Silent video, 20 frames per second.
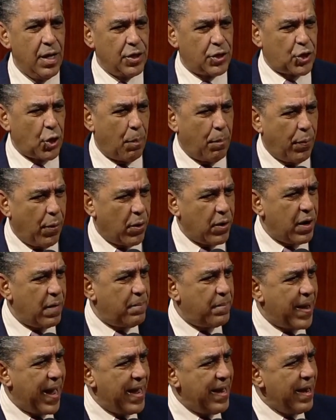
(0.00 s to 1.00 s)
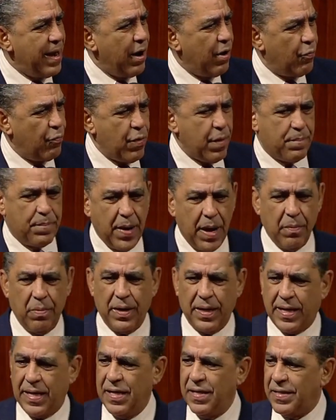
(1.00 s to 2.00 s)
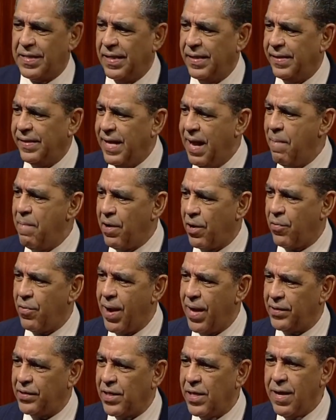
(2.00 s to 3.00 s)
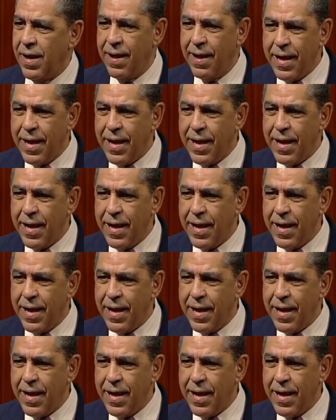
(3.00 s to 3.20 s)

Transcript: supported by Republicans and Democrats.